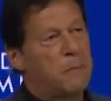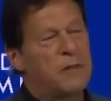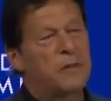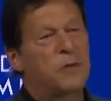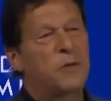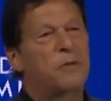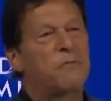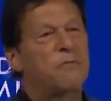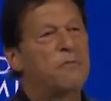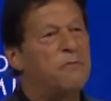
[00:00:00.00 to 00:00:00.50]
we
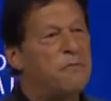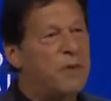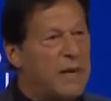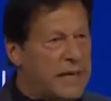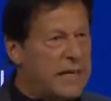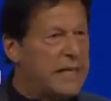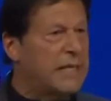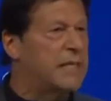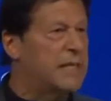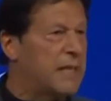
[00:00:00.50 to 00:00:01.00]
took
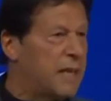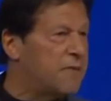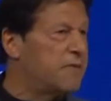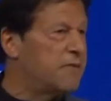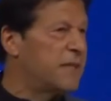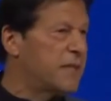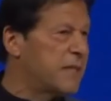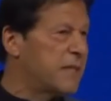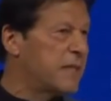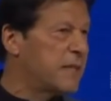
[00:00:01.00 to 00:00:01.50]
very
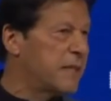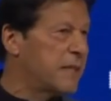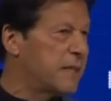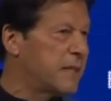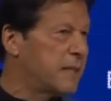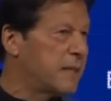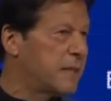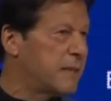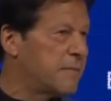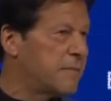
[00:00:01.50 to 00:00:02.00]
tough
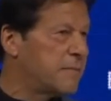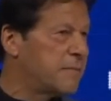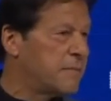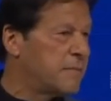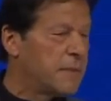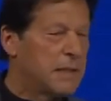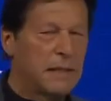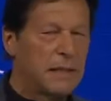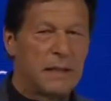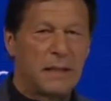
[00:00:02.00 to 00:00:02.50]
decisions.
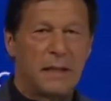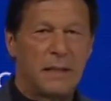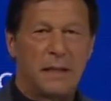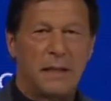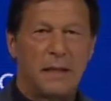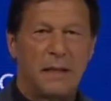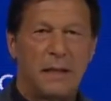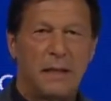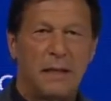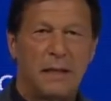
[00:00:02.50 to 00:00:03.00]

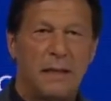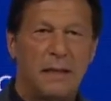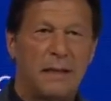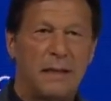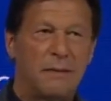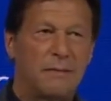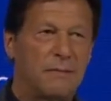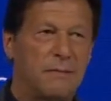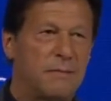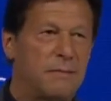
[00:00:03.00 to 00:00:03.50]
I
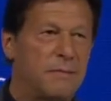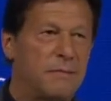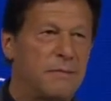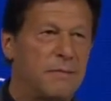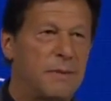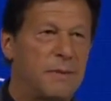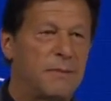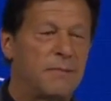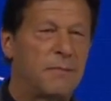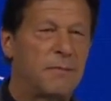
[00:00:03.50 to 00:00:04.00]

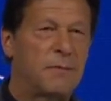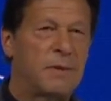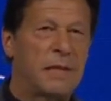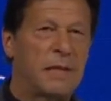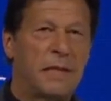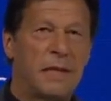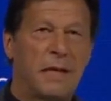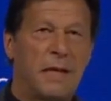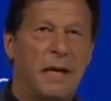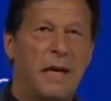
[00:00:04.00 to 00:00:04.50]

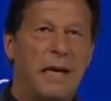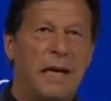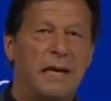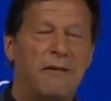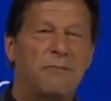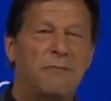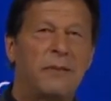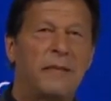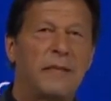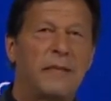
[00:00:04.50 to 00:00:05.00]

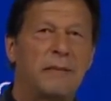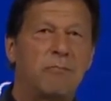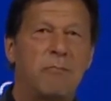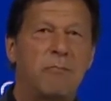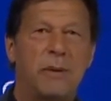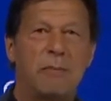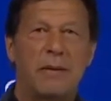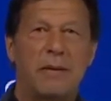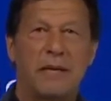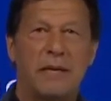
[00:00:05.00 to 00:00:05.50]
have been in
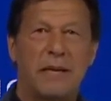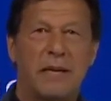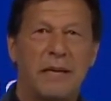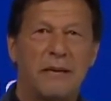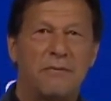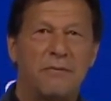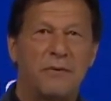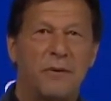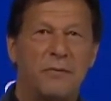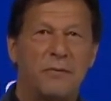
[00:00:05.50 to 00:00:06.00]
public
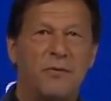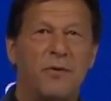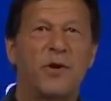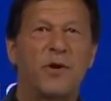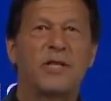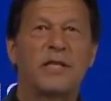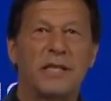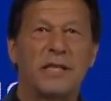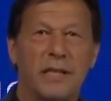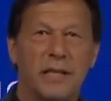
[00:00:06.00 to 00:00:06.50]
eye for
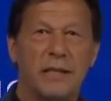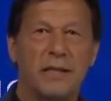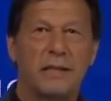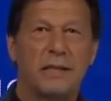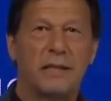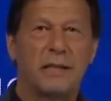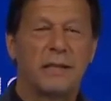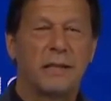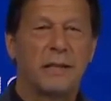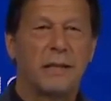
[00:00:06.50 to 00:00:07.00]
40
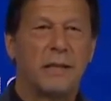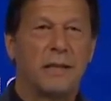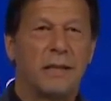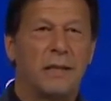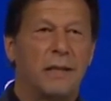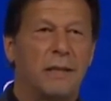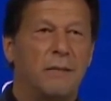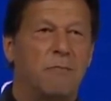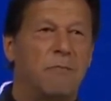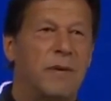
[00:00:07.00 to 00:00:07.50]
years,
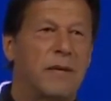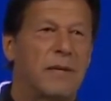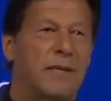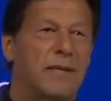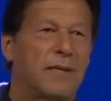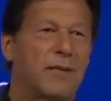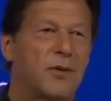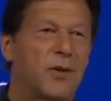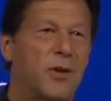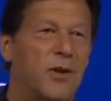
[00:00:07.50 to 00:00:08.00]
but
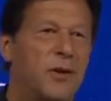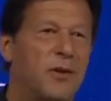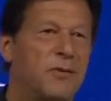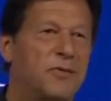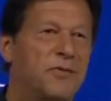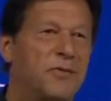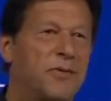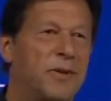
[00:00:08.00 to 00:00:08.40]
the sort